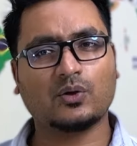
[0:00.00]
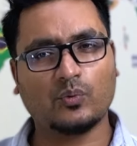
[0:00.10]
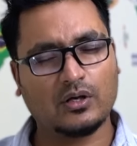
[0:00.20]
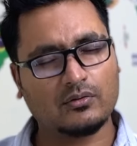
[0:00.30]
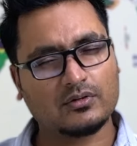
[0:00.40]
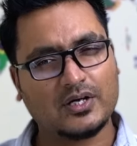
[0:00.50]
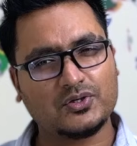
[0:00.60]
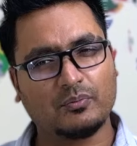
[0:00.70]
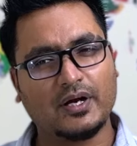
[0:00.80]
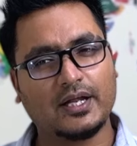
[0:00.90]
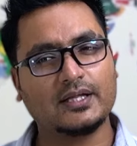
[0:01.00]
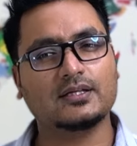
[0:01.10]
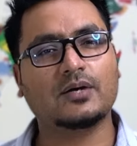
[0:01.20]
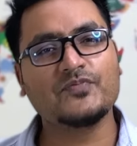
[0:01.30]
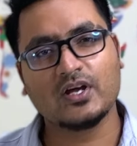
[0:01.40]
We'll try to maintain
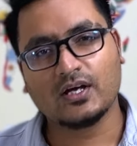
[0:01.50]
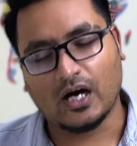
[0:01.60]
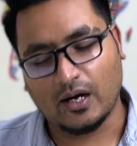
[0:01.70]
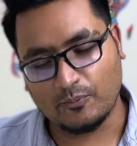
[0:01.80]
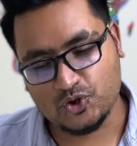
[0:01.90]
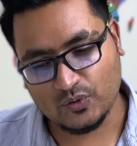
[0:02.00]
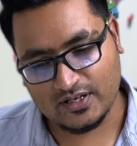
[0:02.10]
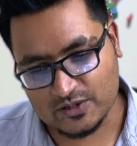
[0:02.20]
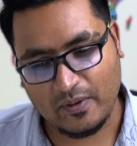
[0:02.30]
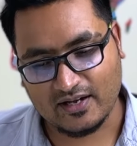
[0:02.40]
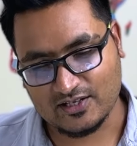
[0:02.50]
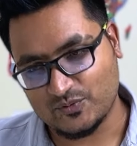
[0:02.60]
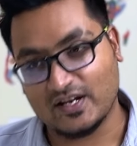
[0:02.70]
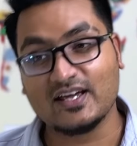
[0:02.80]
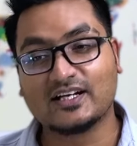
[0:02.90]
the mutual respect as well.